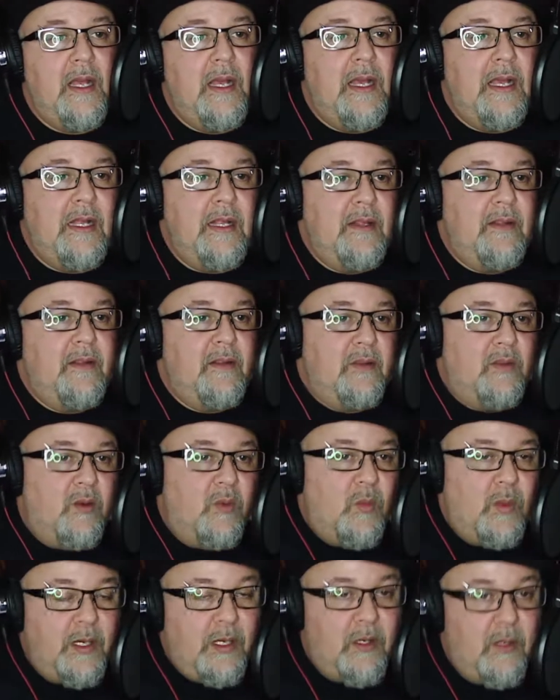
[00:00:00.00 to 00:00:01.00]
and
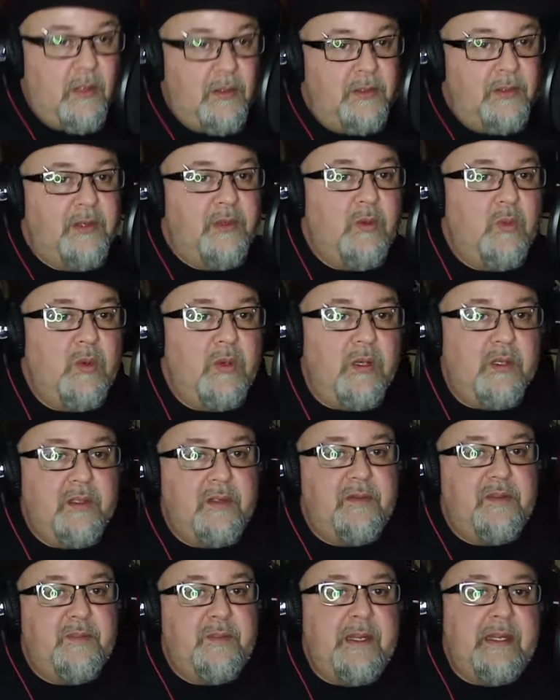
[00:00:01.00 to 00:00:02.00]
don't want to go into the world
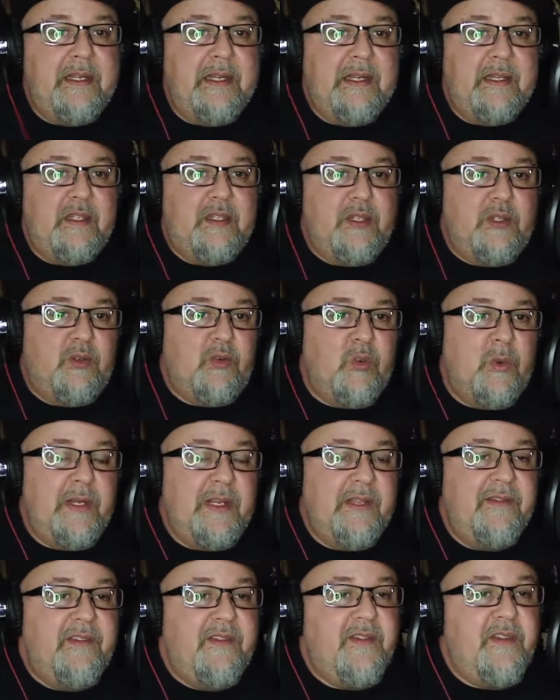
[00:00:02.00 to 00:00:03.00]
of spending $20,000,
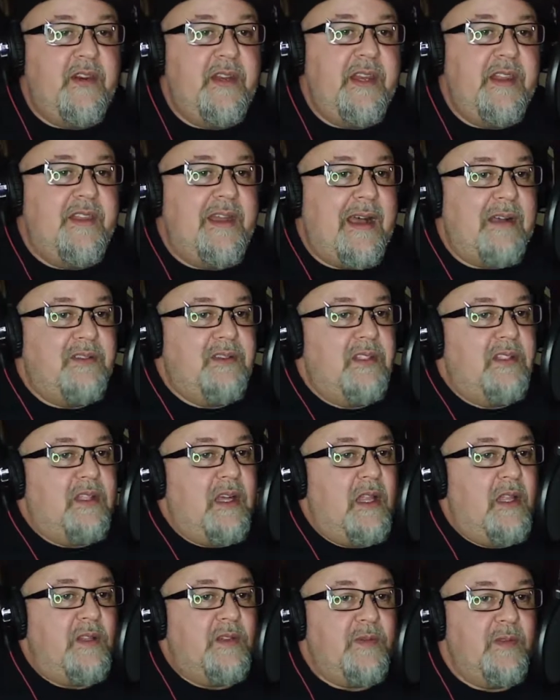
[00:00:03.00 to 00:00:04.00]

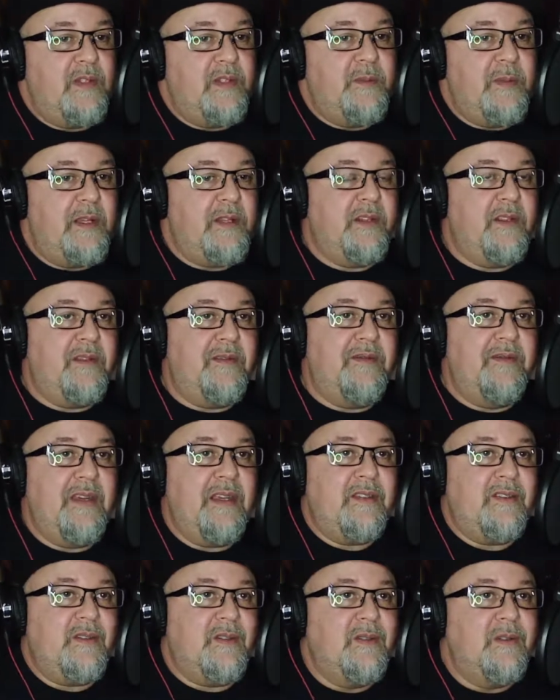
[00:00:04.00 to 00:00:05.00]
$30,000 for a special
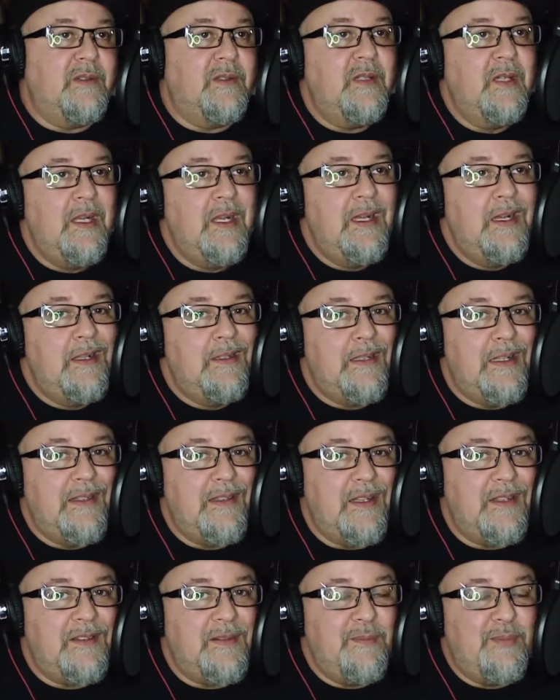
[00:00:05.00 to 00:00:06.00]
effects school that
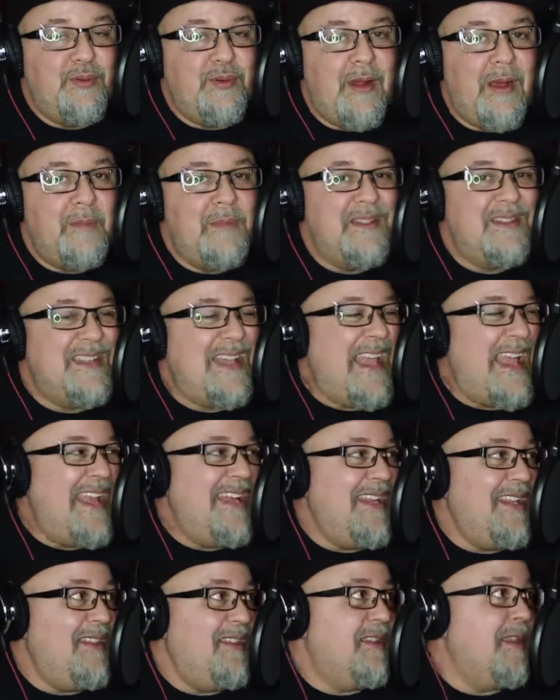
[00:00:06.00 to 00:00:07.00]
doesn't promise
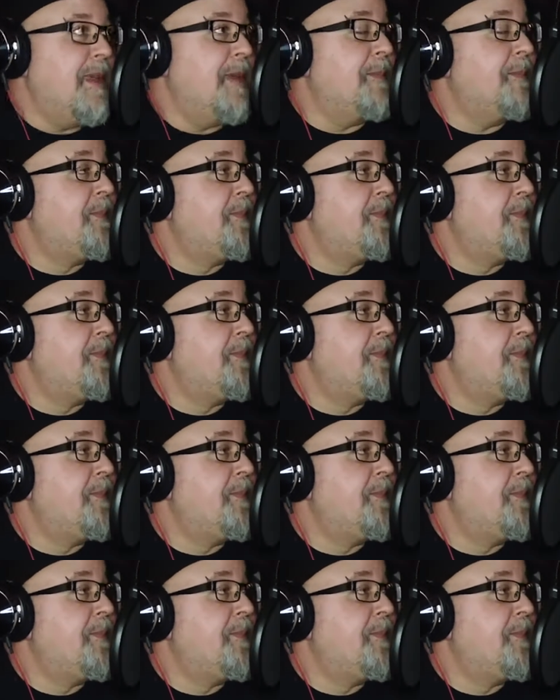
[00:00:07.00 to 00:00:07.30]
anything.